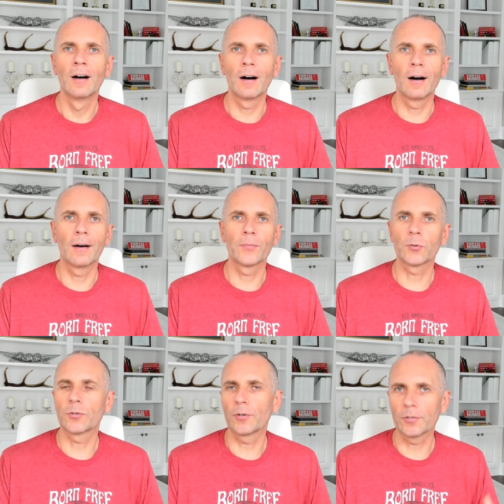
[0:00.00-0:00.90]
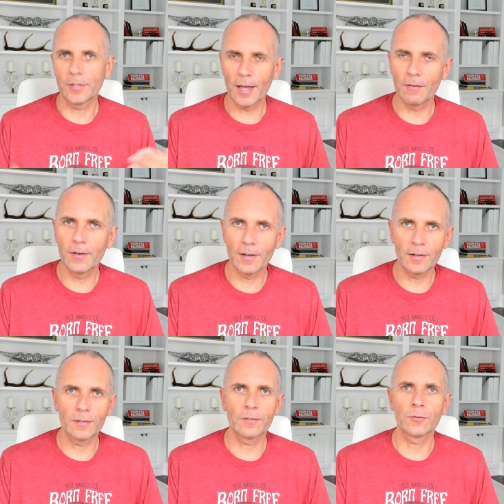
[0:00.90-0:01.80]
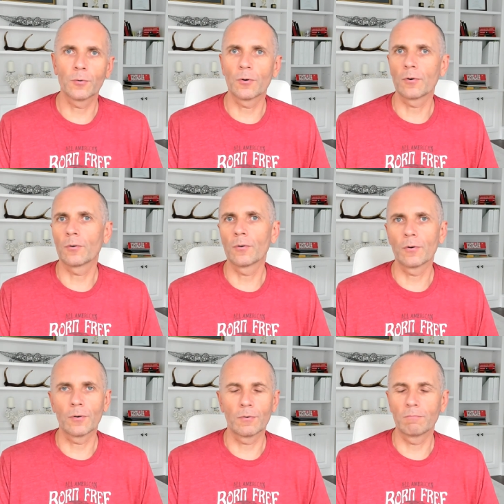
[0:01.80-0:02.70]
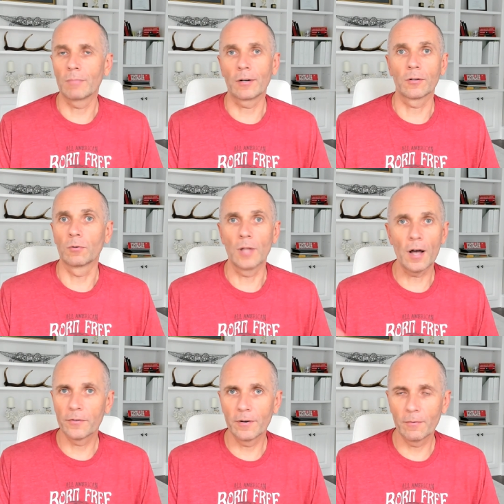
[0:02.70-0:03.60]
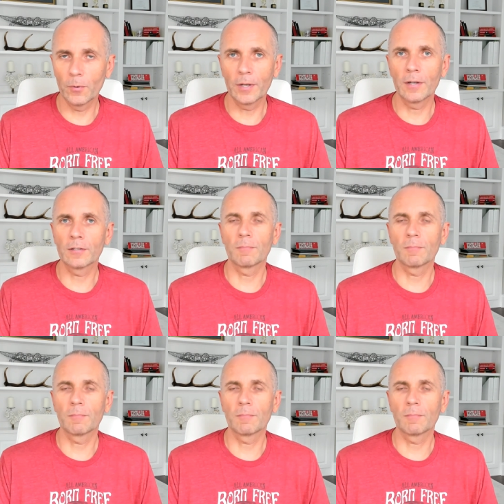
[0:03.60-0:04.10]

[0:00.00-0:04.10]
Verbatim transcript: Those are your savings or I don't know, lottery winnings.